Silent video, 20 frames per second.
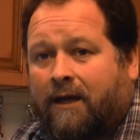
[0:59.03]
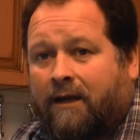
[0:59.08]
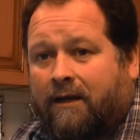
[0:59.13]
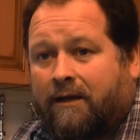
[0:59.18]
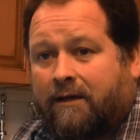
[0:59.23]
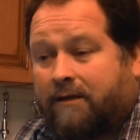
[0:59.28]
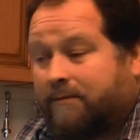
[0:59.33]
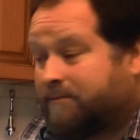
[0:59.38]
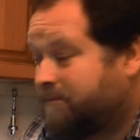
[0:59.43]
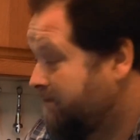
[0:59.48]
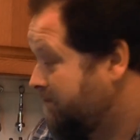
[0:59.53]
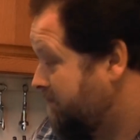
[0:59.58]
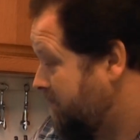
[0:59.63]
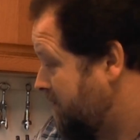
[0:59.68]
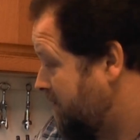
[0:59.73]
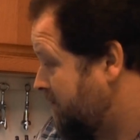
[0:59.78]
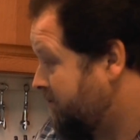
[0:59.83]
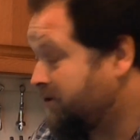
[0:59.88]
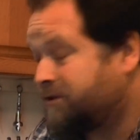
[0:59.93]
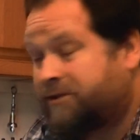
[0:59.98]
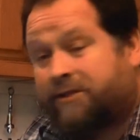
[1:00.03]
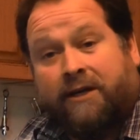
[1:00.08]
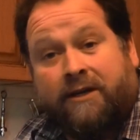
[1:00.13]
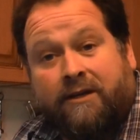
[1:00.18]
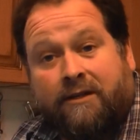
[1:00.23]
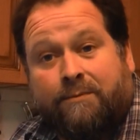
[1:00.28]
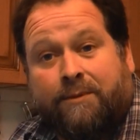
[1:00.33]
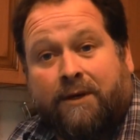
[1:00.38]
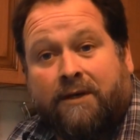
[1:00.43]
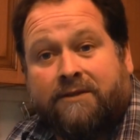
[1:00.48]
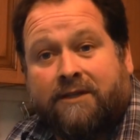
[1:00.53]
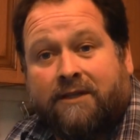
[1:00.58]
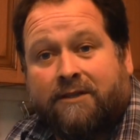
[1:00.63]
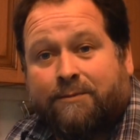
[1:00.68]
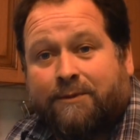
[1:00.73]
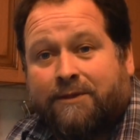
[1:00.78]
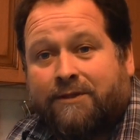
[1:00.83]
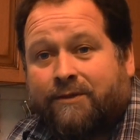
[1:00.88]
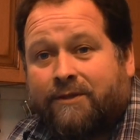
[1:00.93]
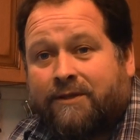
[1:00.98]
I'll just show you the process I've
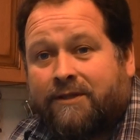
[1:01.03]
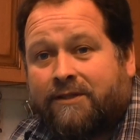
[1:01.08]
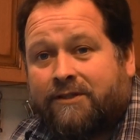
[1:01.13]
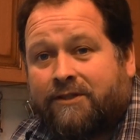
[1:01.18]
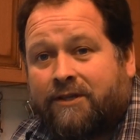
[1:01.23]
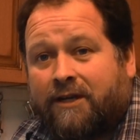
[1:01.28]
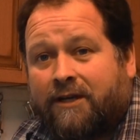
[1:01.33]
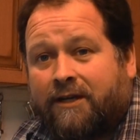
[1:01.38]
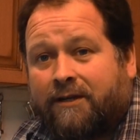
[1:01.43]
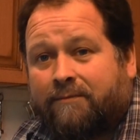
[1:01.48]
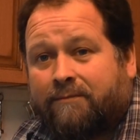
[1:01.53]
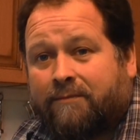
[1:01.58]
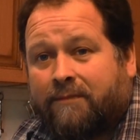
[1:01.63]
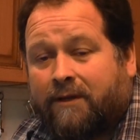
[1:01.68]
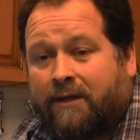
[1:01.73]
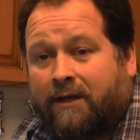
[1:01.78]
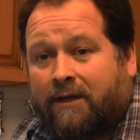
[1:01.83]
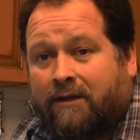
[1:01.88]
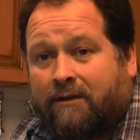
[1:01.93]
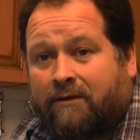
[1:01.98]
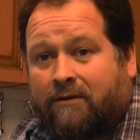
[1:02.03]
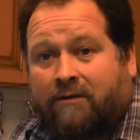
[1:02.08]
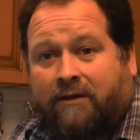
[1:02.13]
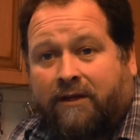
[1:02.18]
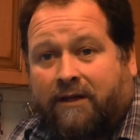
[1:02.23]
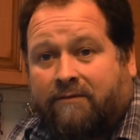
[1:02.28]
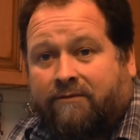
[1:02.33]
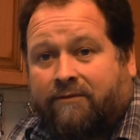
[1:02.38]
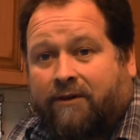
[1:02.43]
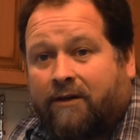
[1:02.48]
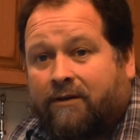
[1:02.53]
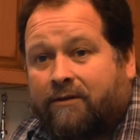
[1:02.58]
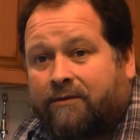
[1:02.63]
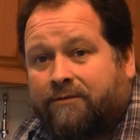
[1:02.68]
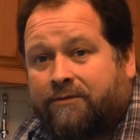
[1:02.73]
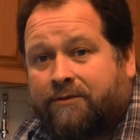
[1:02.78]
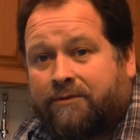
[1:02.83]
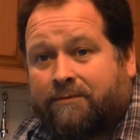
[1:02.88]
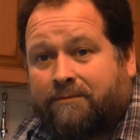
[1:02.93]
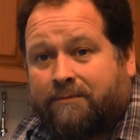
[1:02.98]
been doing this year. All it
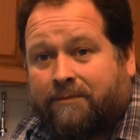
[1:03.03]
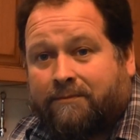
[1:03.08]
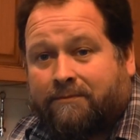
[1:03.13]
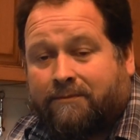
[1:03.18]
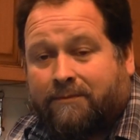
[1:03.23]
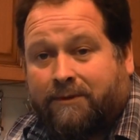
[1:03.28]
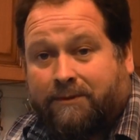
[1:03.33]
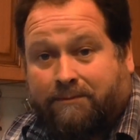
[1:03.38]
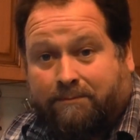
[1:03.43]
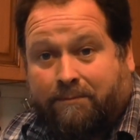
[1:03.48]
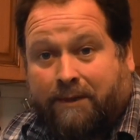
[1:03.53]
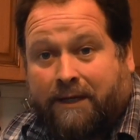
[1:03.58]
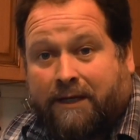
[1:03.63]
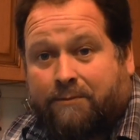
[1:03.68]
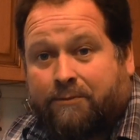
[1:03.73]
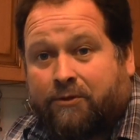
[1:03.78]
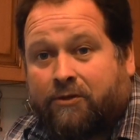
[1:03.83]
involves is a bag of